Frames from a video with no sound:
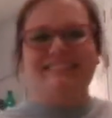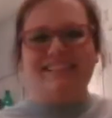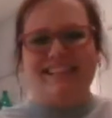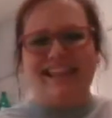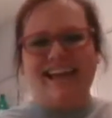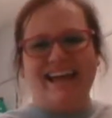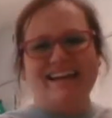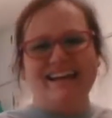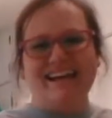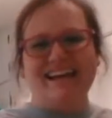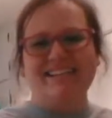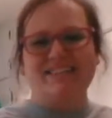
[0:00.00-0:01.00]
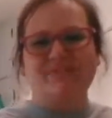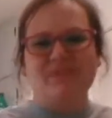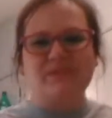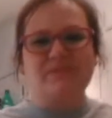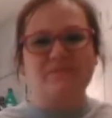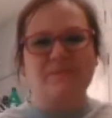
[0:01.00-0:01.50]
Hey guys,
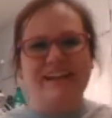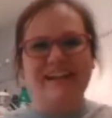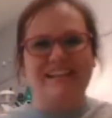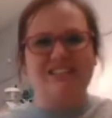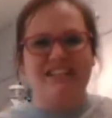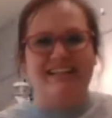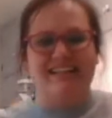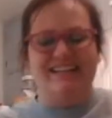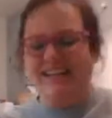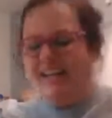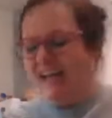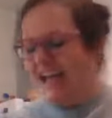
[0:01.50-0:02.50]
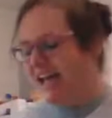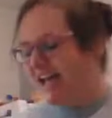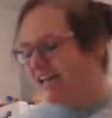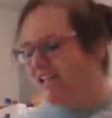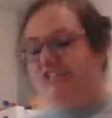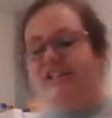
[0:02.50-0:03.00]
welcome to my kitchen.
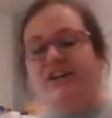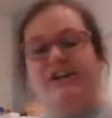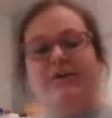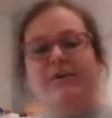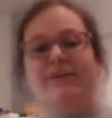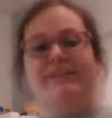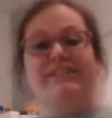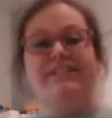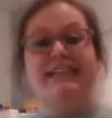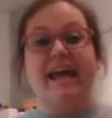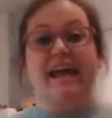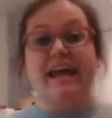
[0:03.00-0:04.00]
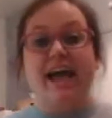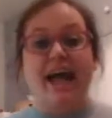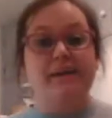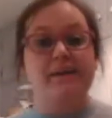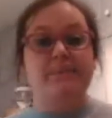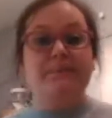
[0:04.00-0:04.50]
So today
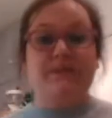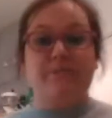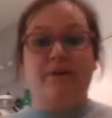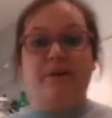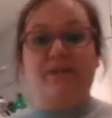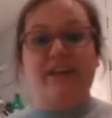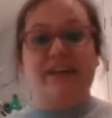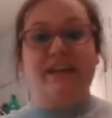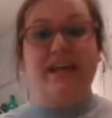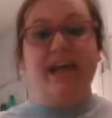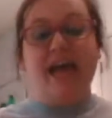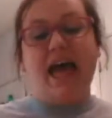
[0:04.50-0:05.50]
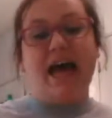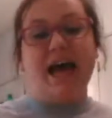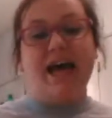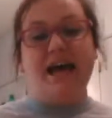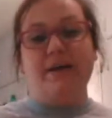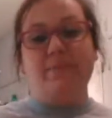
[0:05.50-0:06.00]
I'm demoing
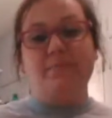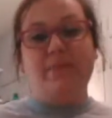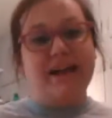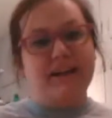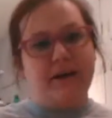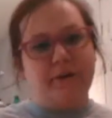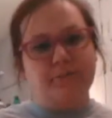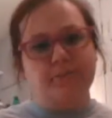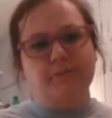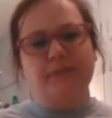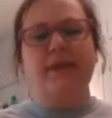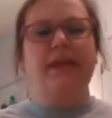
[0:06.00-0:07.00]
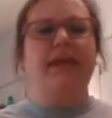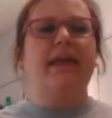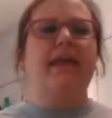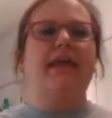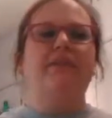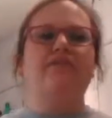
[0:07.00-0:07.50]
pie dough.
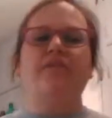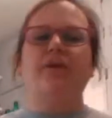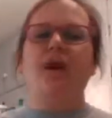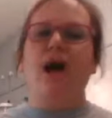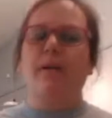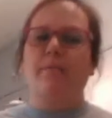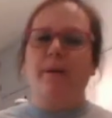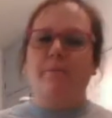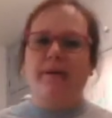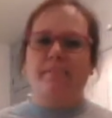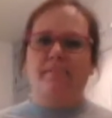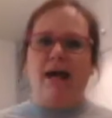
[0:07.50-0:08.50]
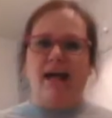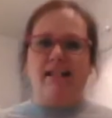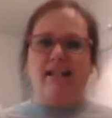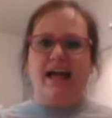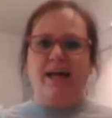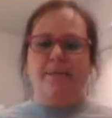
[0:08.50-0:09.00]
And for our pumpkin pie
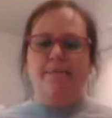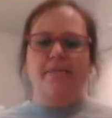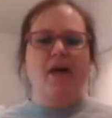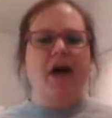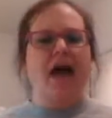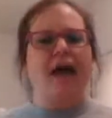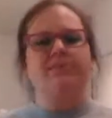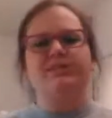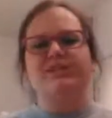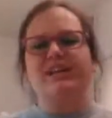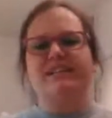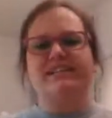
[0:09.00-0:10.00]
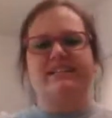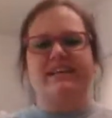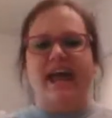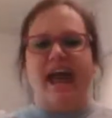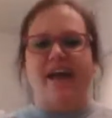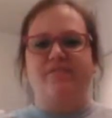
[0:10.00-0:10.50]
lab, I'm just going
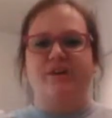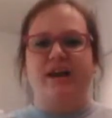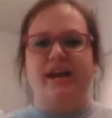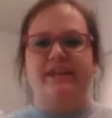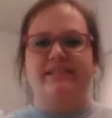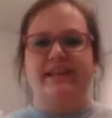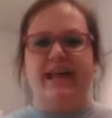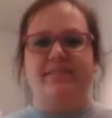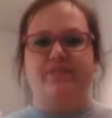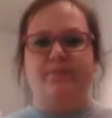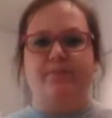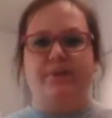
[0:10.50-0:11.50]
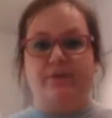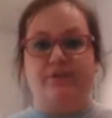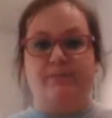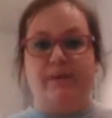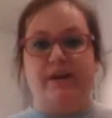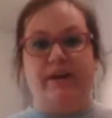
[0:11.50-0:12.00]
to have you guys get the
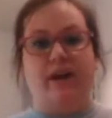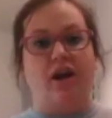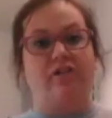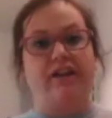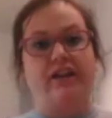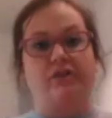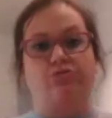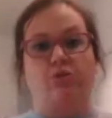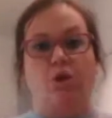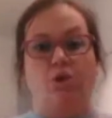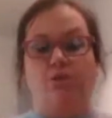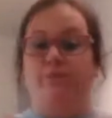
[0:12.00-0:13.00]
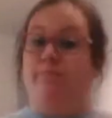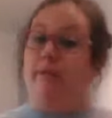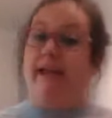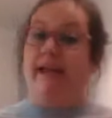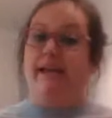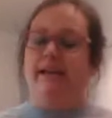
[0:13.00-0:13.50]
Pillsbury already rolled,
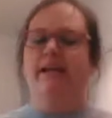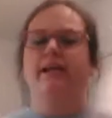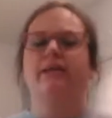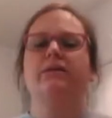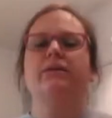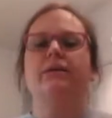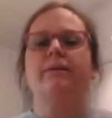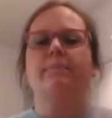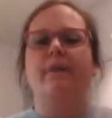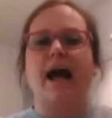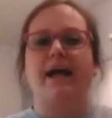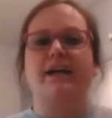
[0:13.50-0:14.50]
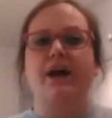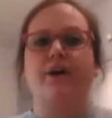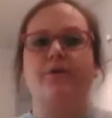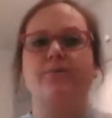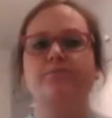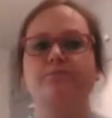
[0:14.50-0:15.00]
made pie dough.